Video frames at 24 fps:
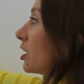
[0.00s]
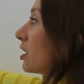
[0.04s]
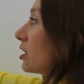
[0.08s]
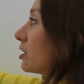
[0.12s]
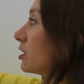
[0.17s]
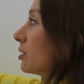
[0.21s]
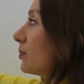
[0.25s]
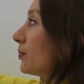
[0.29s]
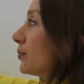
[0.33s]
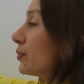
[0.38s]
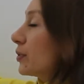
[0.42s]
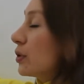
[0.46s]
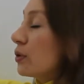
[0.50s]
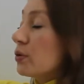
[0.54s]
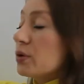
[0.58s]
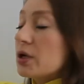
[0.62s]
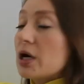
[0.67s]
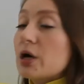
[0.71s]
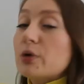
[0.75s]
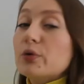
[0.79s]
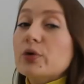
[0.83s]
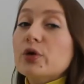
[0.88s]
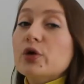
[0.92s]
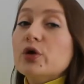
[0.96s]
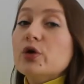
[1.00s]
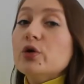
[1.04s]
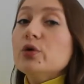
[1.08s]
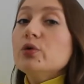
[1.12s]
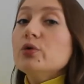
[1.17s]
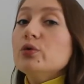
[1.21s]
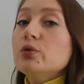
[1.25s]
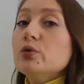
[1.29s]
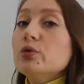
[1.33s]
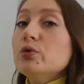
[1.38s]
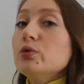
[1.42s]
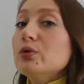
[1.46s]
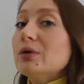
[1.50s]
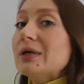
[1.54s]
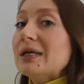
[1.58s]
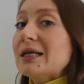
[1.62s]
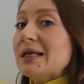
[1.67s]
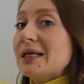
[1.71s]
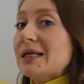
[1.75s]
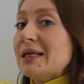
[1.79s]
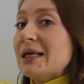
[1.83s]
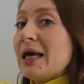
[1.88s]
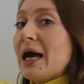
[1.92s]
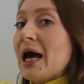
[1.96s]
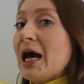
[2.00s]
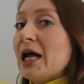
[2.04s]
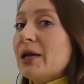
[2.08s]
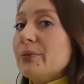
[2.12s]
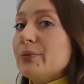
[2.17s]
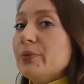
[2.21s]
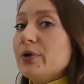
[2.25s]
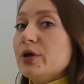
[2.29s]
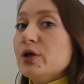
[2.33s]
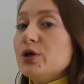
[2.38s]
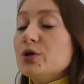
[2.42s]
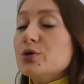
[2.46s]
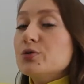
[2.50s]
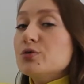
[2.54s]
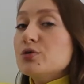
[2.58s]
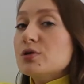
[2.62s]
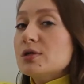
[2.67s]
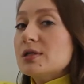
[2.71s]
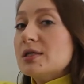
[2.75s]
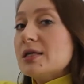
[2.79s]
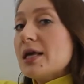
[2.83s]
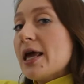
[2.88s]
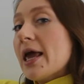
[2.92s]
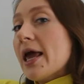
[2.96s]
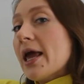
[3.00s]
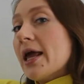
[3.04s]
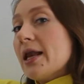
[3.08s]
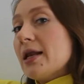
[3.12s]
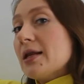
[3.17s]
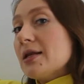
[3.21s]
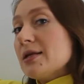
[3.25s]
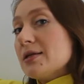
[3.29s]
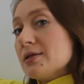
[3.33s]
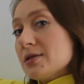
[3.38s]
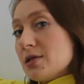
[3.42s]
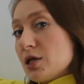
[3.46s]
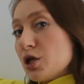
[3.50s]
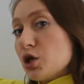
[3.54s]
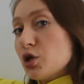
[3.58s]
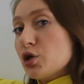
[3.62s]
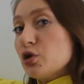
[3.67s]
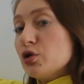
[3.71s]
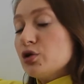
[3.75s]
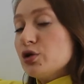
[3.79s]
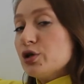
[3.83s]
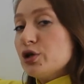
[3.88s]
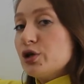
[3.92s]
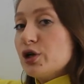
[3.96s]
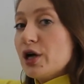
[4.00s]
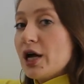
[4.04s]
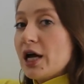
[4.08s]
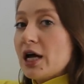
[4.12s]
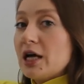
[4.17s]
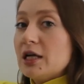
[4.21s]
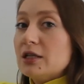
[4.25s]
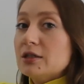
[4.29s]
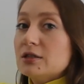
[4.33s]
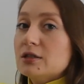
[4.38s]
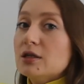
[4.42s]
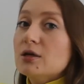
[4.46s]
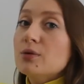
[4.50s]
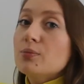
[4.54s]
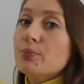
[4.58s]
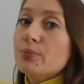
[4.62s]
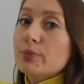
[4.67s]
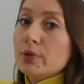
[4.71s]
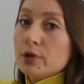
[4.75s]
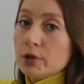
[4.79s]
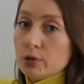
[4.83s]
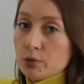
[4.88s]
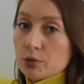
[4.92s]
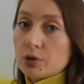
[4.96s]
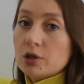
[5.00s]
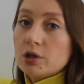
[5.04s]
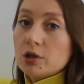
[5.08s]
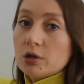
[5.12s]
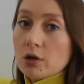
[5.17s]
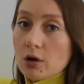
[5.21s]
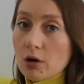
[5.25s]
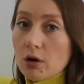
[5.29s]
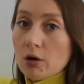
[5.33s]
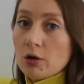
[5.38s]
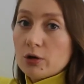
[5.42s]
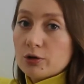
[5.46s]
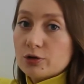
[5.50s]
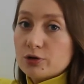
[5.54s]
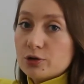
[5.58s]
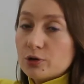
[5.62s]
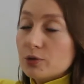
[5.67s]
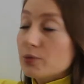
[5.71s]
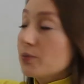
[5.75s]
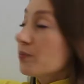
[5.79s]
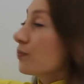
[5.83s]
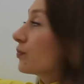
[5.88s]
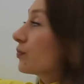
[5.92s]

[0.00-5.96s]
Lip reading: the pronoun you can be used in singular and plural also.